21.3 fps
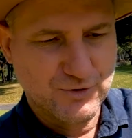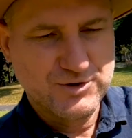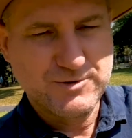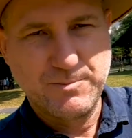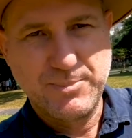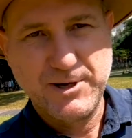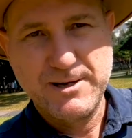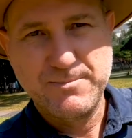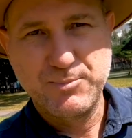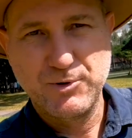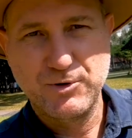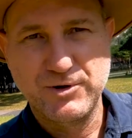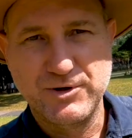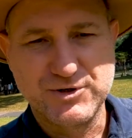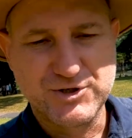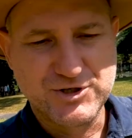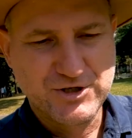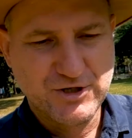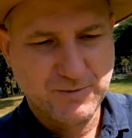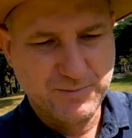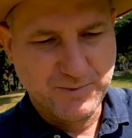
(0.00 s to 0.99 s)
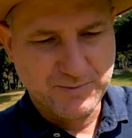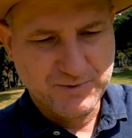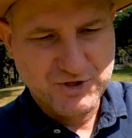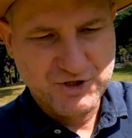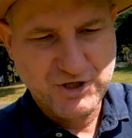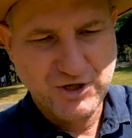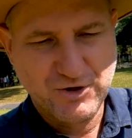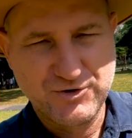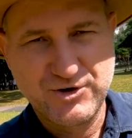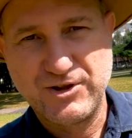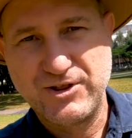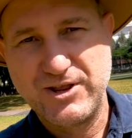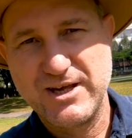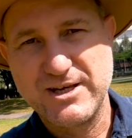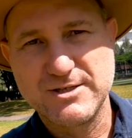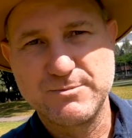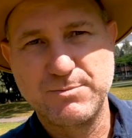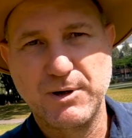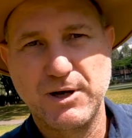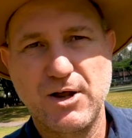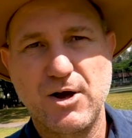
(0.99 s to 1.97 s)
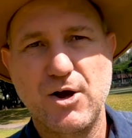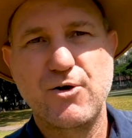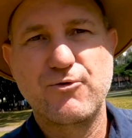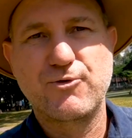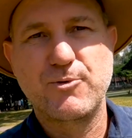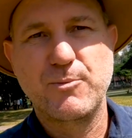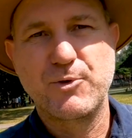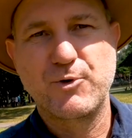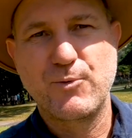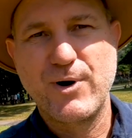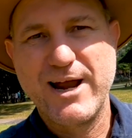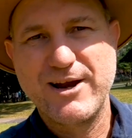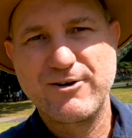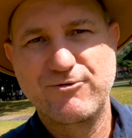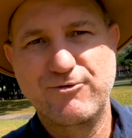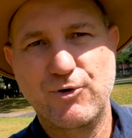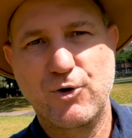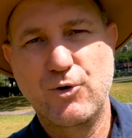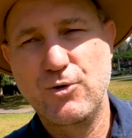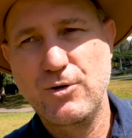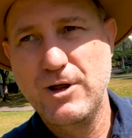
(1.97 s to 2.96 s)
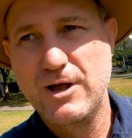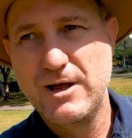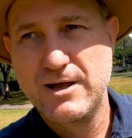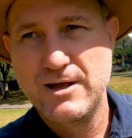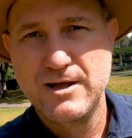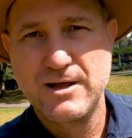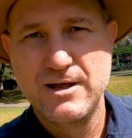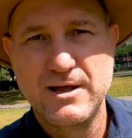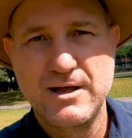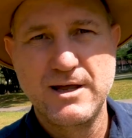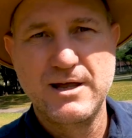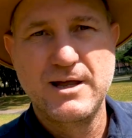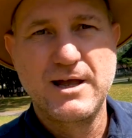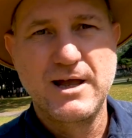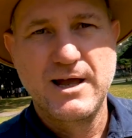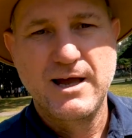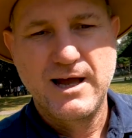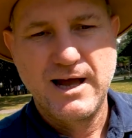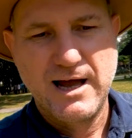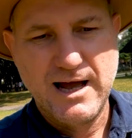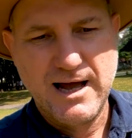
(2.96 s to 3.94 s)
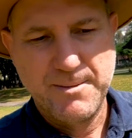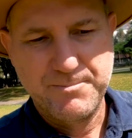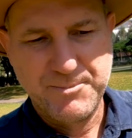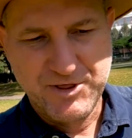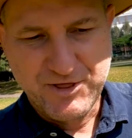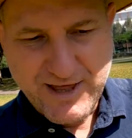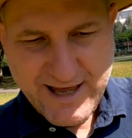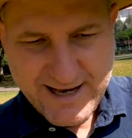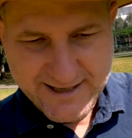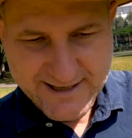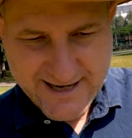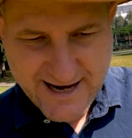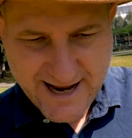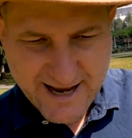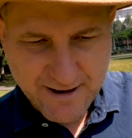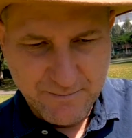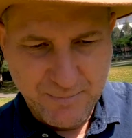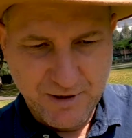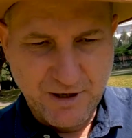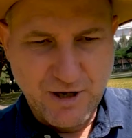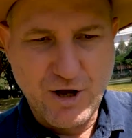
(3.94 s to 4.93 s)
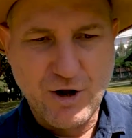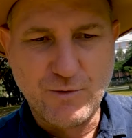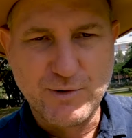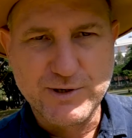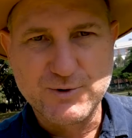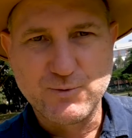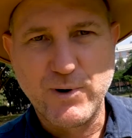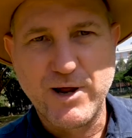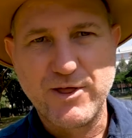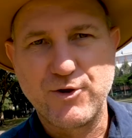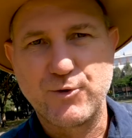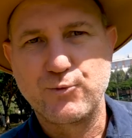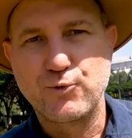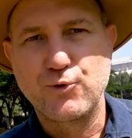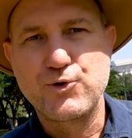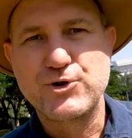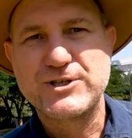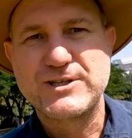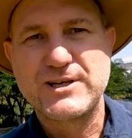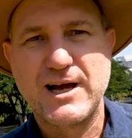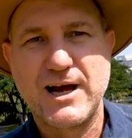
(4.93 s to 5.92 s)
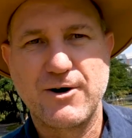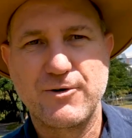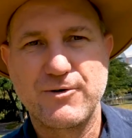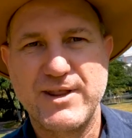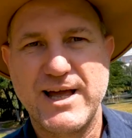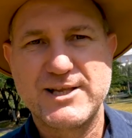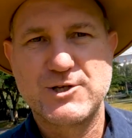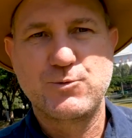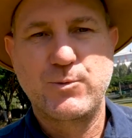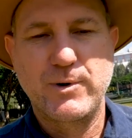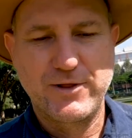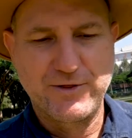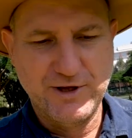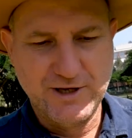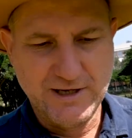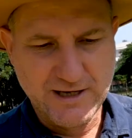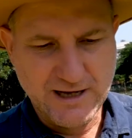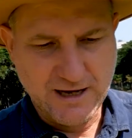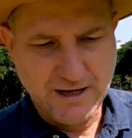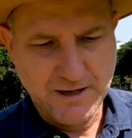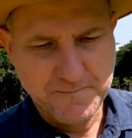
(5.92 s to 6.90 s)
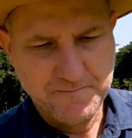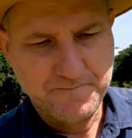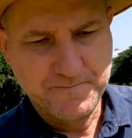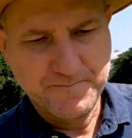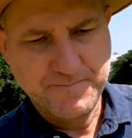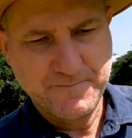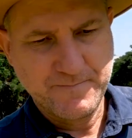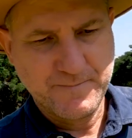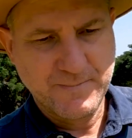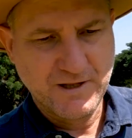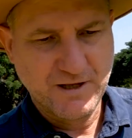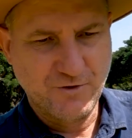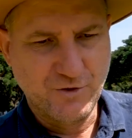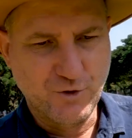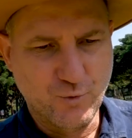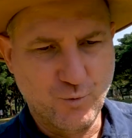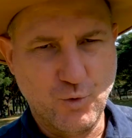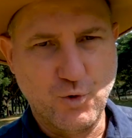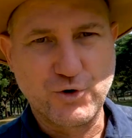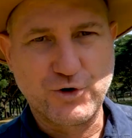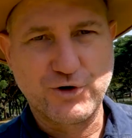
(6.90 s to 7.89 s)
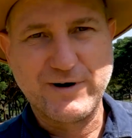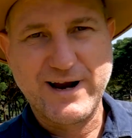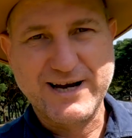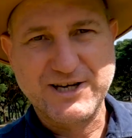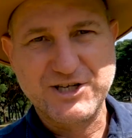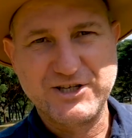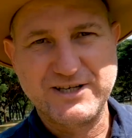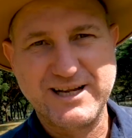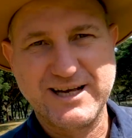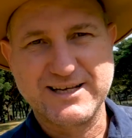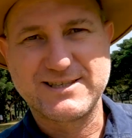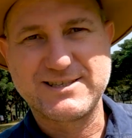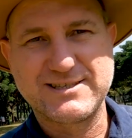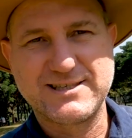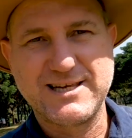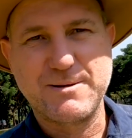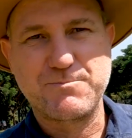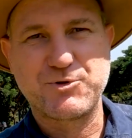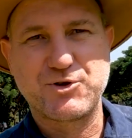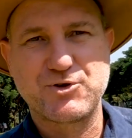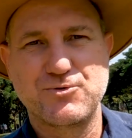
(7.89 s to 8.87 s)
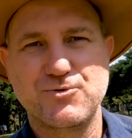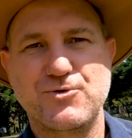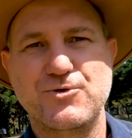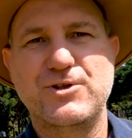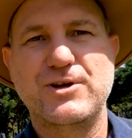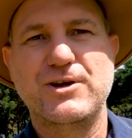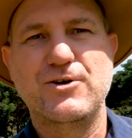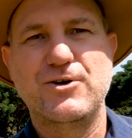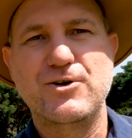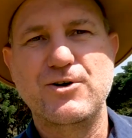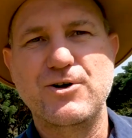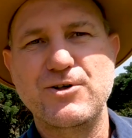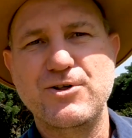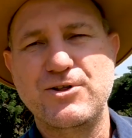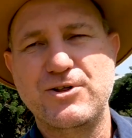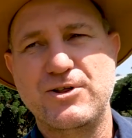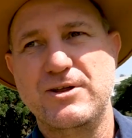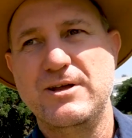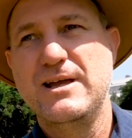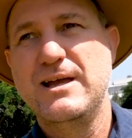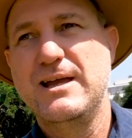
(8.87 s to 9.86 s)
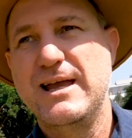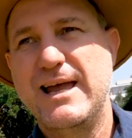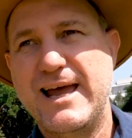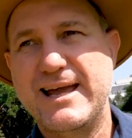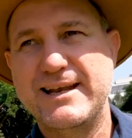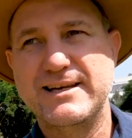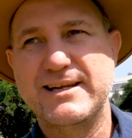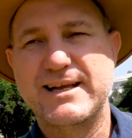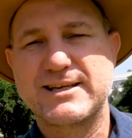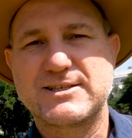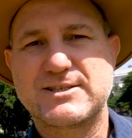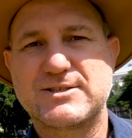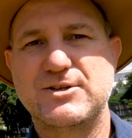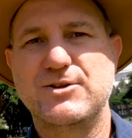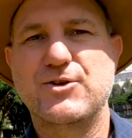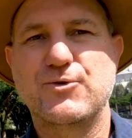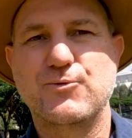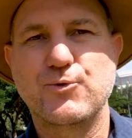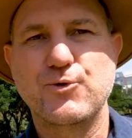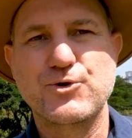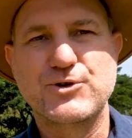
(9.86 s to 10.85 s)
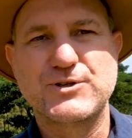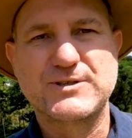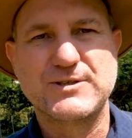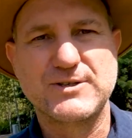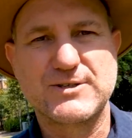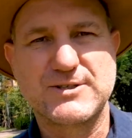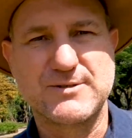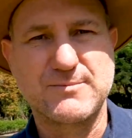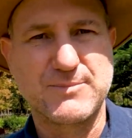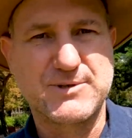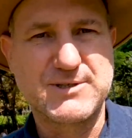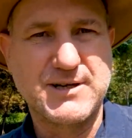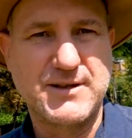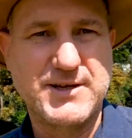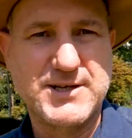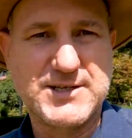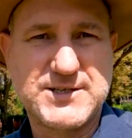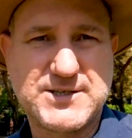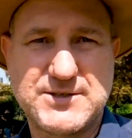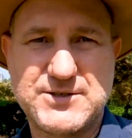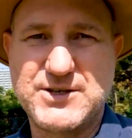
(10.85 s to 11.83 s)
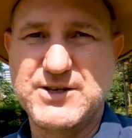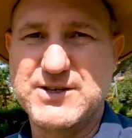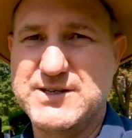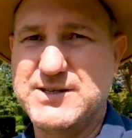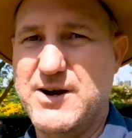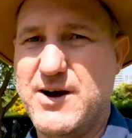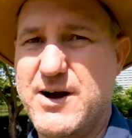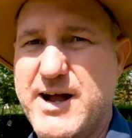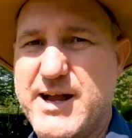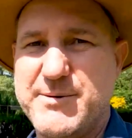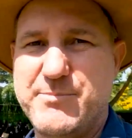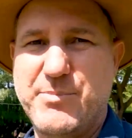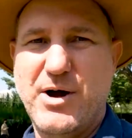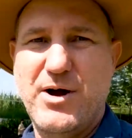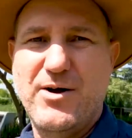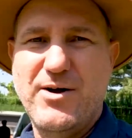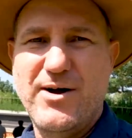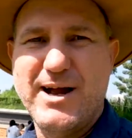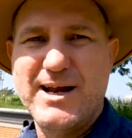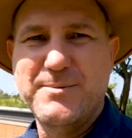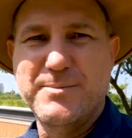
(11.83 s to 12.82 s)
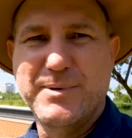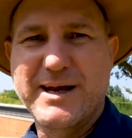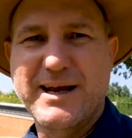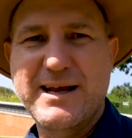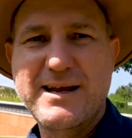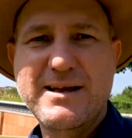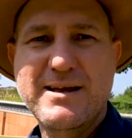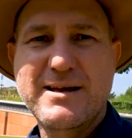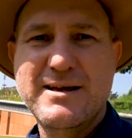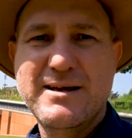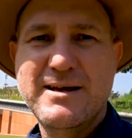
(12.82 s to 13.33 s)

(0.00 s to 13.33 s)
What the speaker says: people and shelter things below from the rainfall. But then down below is where the roots are, and that's where the water actually does seep through the earth and gets to the root system. So this design behind me